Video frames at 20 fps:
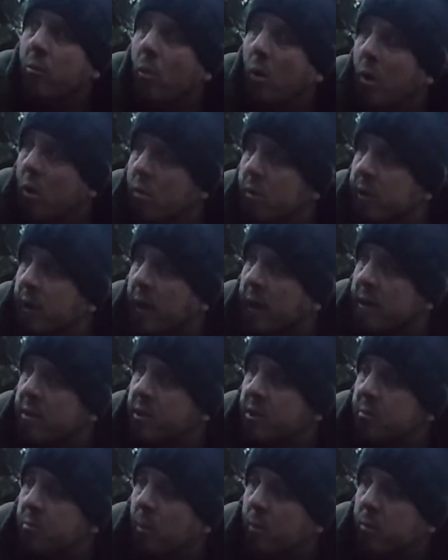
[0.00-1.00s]
wild guess,
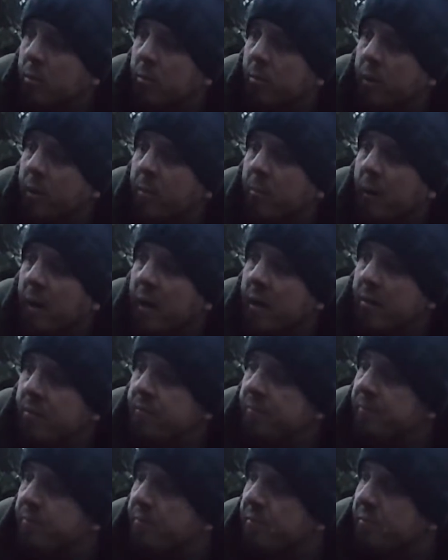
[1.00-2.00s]
it's probably about
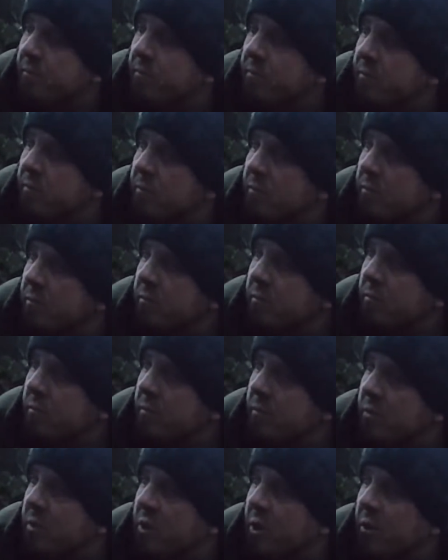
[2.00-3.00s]

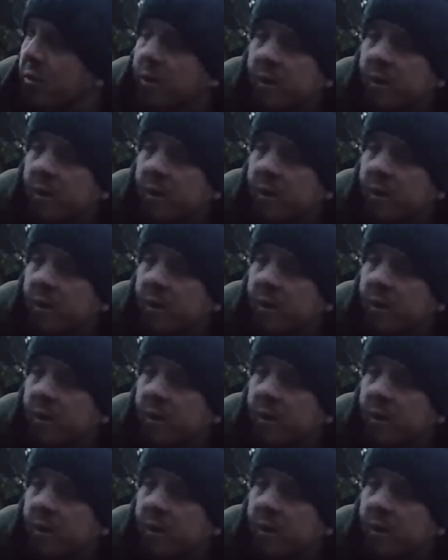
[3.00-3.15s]
2